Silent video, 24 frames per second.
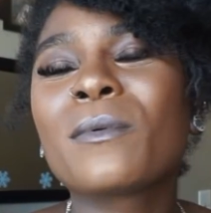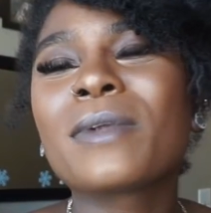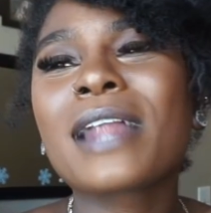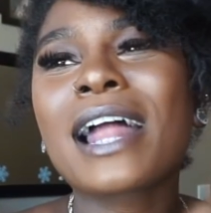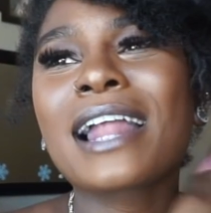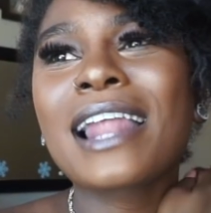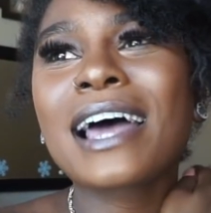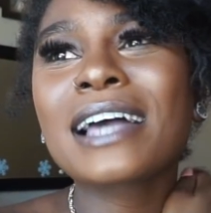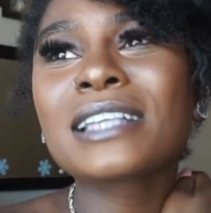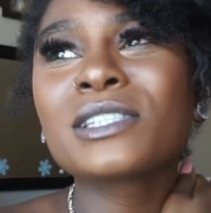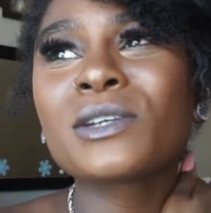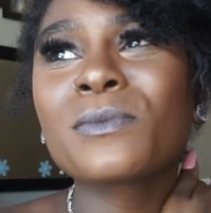But I
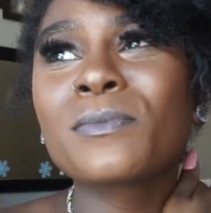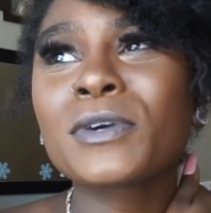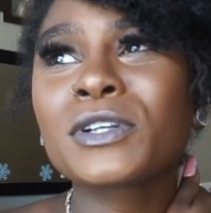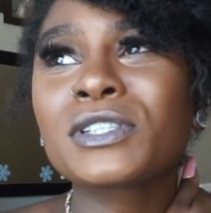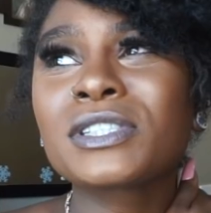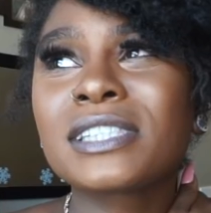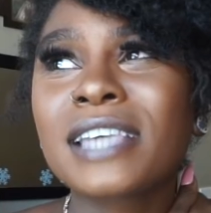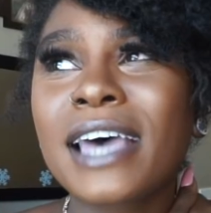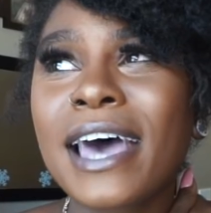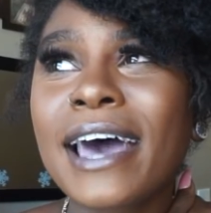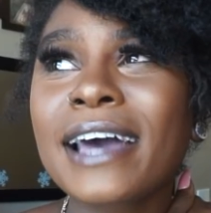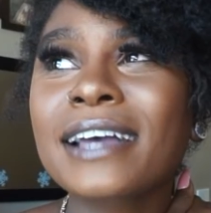like to
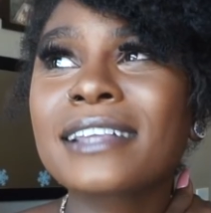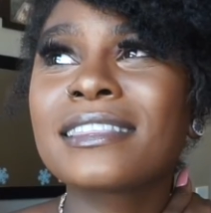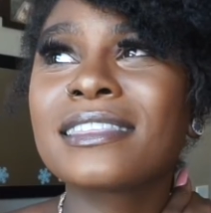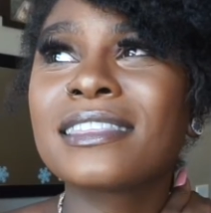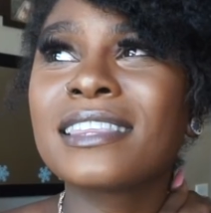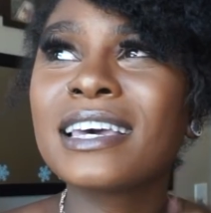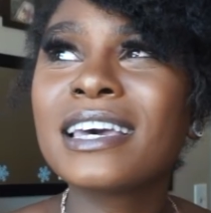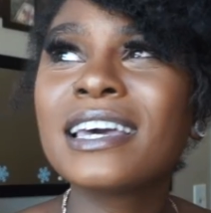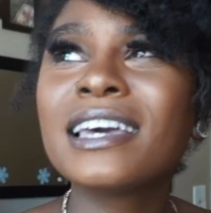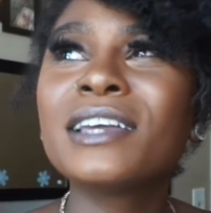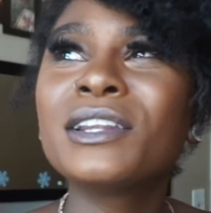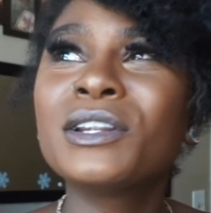protect
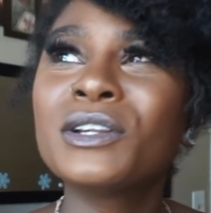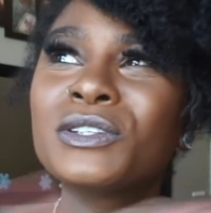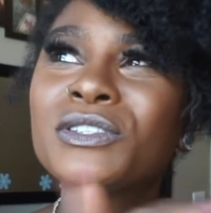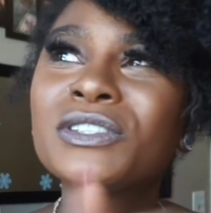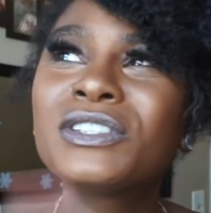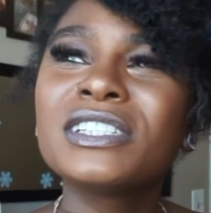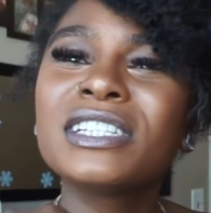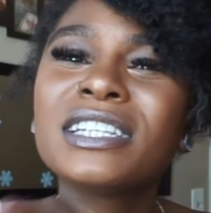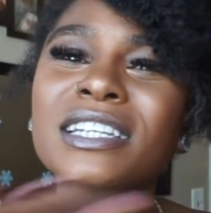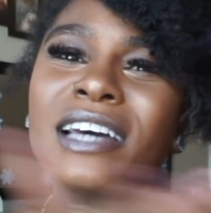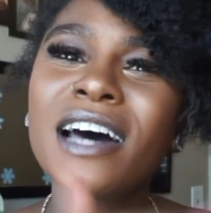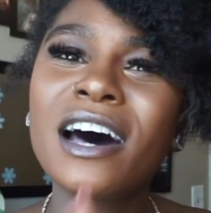the
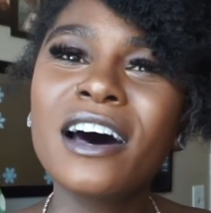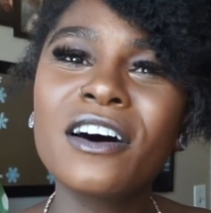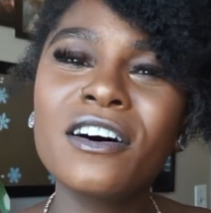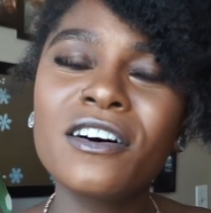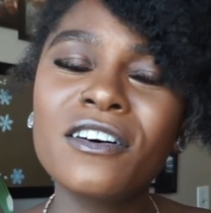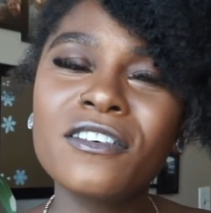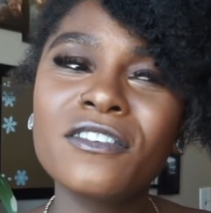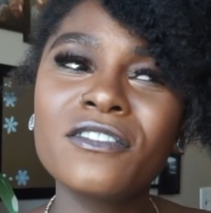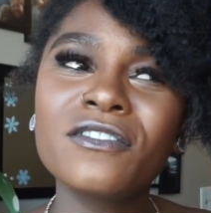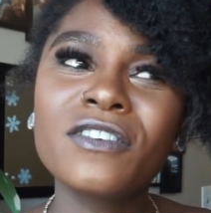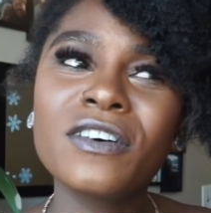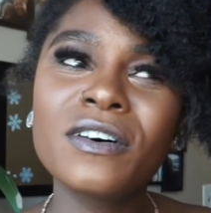energy
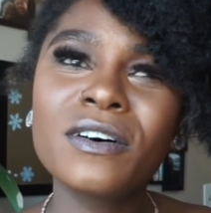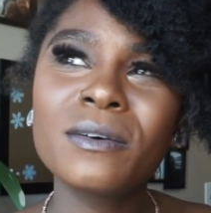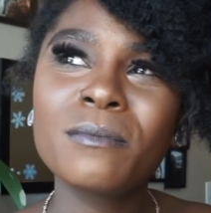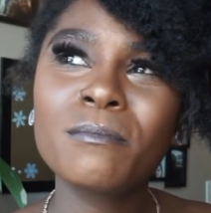of